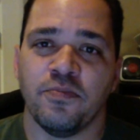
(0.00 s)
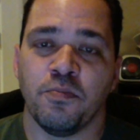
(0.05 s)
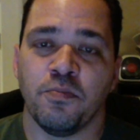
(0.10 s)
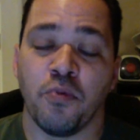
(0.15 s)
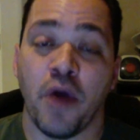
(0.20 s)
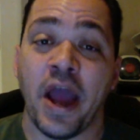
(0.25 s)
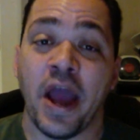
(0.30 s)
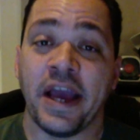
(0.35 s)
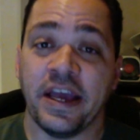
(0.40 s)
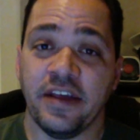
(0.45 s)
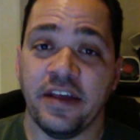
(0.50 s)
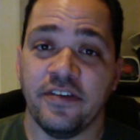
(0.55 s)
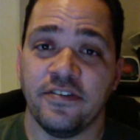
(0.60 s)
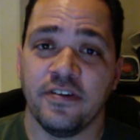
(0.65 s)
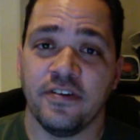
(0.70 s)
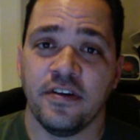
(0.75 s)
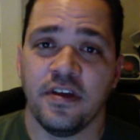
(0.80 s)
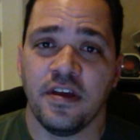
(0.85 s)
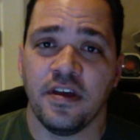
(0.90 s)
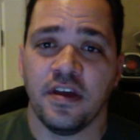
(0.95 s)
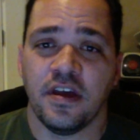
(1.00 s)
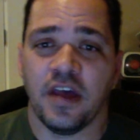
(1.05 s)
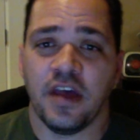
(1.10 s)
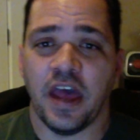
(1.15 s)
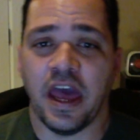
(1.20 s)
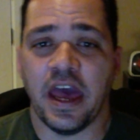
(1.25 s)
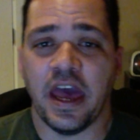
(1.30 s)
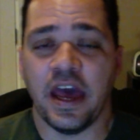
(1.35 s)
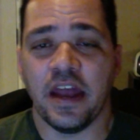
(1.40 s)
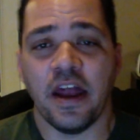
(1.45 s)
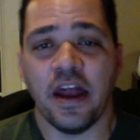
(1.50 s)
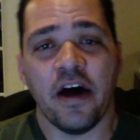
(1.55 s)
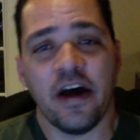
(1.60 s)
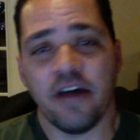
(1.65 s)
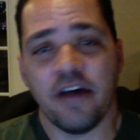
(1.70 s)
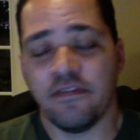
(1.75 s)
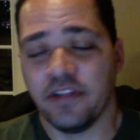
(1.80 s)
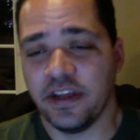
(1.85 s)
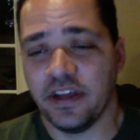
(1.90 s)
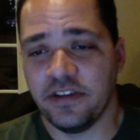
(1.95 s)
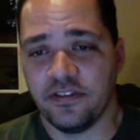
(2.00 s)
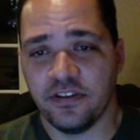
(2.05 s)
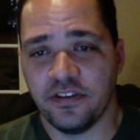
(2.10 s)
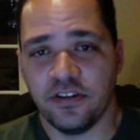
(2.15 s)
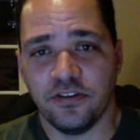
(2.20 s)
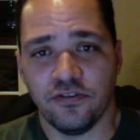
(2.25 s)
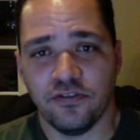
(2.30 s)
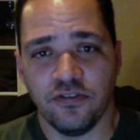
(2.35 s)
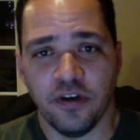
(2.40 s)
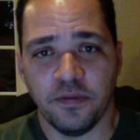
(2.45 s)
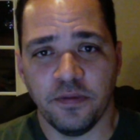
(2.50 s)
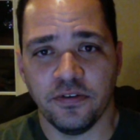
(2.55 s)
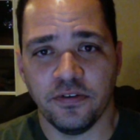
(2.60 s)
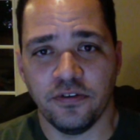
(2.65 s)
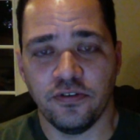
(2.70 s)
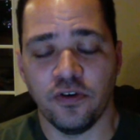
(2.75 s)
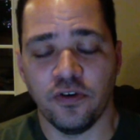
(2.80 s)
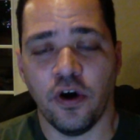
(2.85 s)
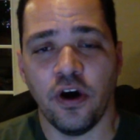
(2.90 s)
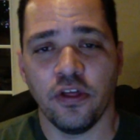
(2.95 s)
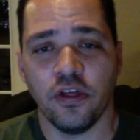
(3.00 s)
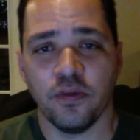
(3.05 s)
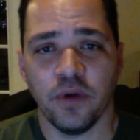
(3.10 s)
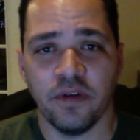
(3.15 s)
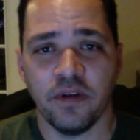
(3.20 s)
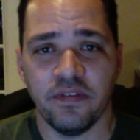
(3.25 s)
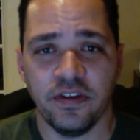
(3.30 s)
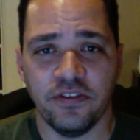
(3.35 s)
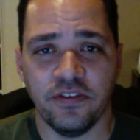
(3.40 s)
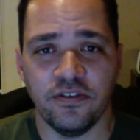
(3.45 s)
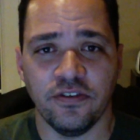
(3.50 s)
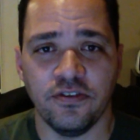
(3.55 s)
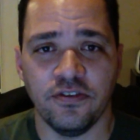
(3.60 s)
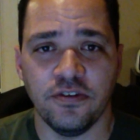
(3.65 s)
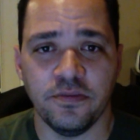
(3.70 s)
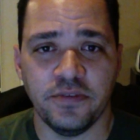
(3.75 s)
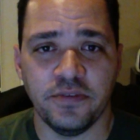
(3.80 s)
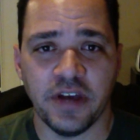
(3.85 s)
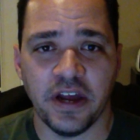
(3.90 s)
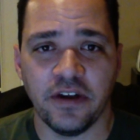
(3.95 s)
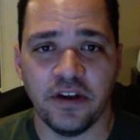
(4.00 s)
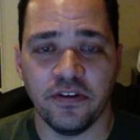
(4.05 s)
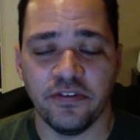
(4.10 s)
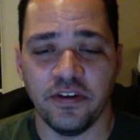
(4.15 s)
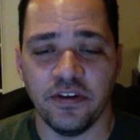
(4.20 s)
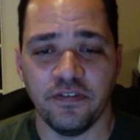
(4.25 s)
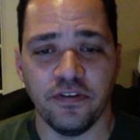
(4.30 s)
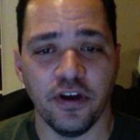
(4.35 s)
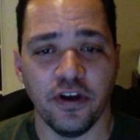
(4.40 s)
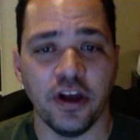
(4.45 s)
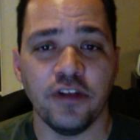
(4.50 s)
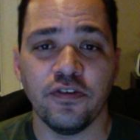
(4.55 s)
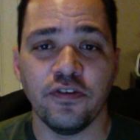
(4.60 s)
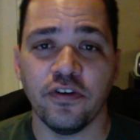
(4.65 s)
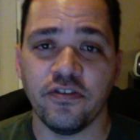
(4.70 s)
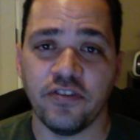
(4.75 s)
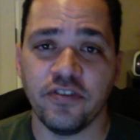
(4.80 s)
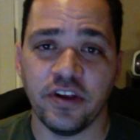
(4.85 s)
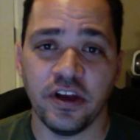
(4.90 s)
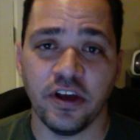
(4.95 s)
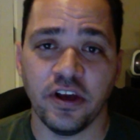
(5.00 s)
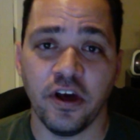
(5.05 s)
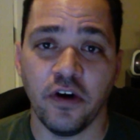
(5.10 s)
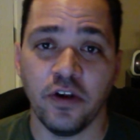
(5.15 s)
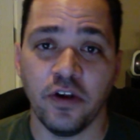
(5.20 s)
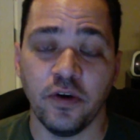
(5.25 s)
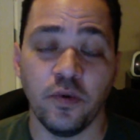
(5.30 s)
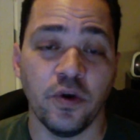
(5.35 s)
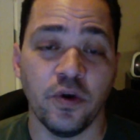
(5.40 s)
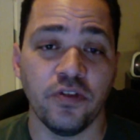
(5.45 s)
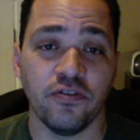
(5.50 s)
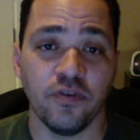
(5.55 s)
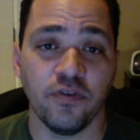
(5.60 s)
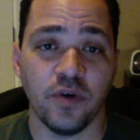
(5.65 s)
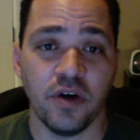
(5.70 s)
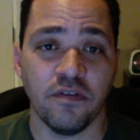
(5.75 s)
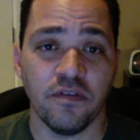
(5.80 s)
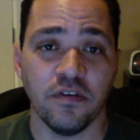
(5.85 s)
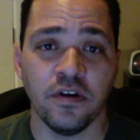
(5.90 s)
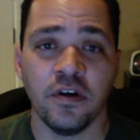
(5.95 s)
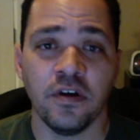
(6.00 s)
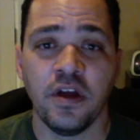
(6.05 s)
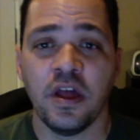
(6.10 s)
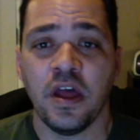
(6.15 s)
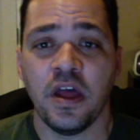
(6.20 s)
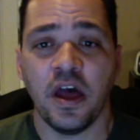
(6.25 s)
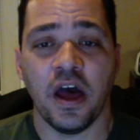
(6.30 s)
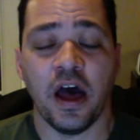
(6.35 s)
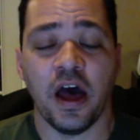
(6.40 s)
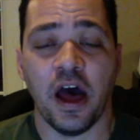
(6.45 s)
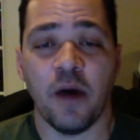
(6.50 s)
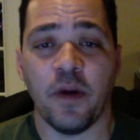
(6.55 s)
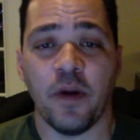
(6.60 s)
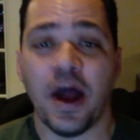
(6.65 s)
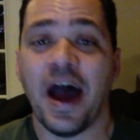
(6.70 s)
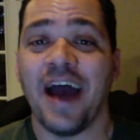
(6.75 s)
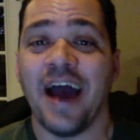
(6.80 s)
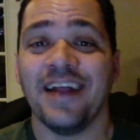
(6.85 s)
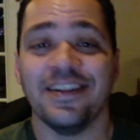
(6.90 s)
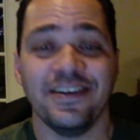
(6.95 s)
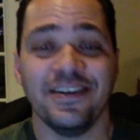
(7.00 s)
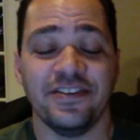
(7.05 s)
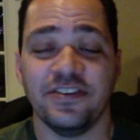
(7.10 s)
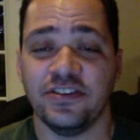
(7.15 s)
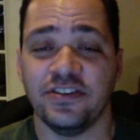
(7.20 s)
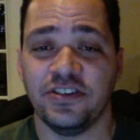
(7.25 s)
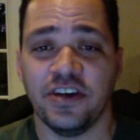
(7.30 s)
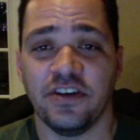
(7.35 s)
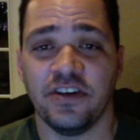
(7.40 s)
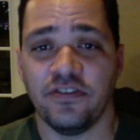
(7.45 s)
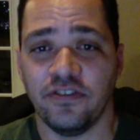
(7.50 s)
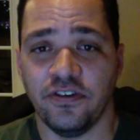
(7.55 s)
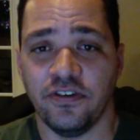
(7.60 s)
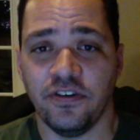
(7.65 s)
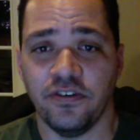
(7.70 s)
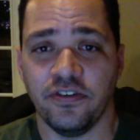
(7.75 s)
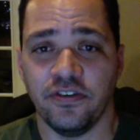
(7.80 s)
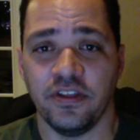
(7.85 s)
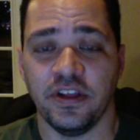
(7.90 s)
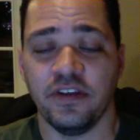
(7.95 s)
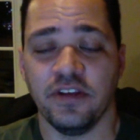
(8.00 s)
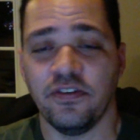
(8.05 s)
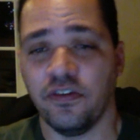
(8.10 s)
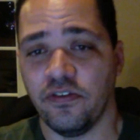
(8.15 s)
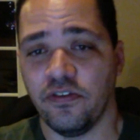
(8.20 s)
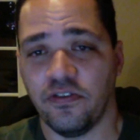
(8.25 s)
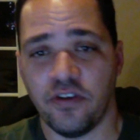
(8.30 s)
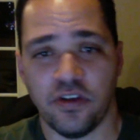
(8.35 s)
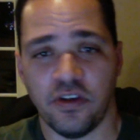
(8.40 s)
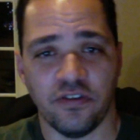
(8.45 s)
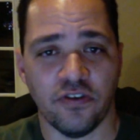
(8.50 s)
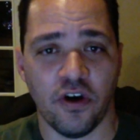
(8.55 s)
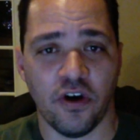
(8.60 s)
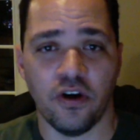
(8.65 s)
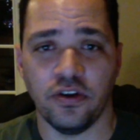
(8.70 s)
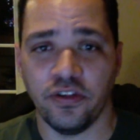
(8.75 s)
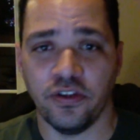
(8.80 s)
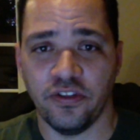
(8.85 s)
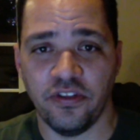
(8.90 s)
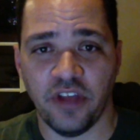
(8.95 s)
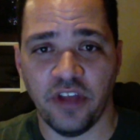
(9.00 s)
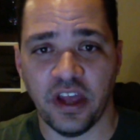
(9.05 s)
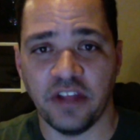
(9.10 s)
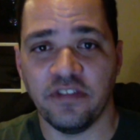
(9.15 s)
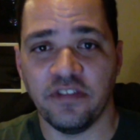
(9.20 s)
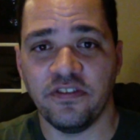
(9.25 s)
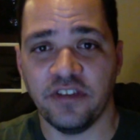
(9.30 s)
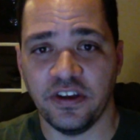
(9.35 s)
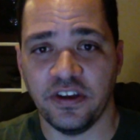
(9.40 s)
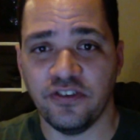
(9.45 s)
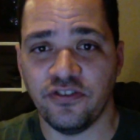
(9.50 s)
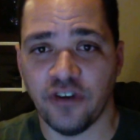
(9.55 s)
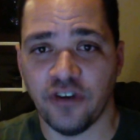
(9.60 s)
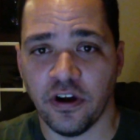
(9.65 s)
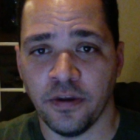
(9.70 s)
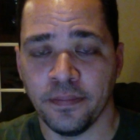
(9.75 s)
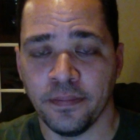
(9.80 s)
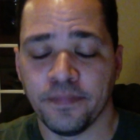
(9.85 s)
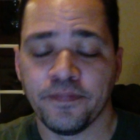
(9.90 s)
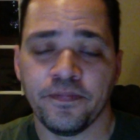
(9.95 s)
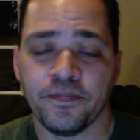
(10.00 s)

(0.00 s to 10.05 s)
Brackeys. And I'll have links in the description to all three of these YouTube channels. If you're interested in coding whatsoever, I would highly suggest using these. It's all in C Sharp.